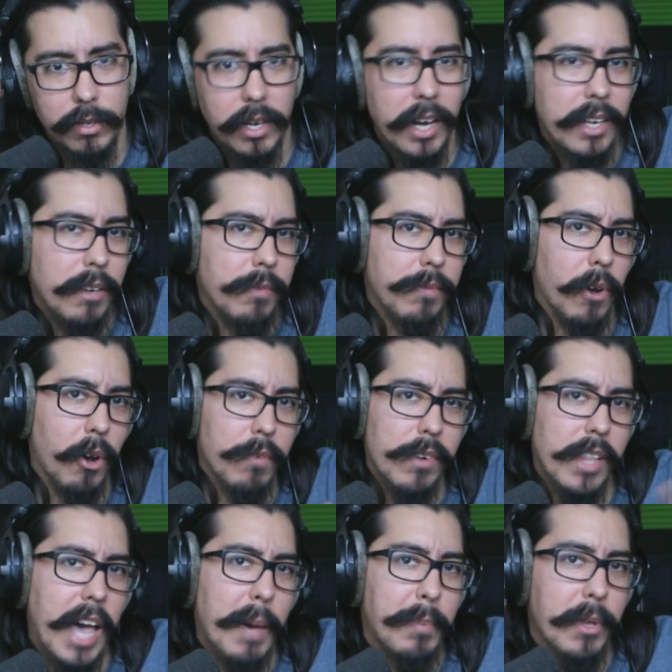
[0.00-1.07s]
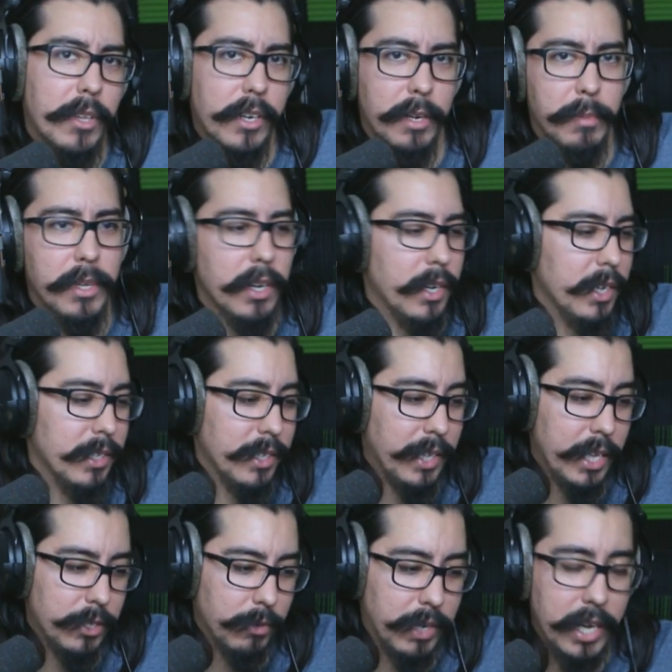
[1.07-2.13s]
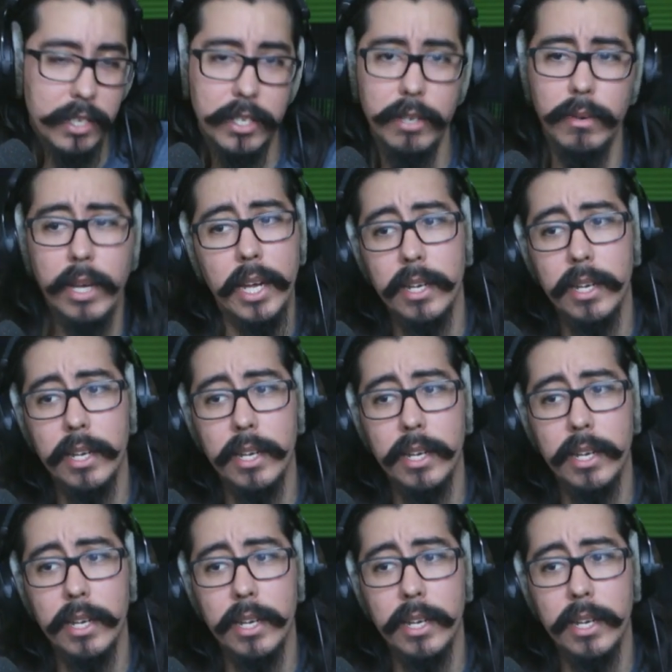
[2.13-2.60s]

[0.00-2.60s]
kind of overlap other communities, and that's okay too.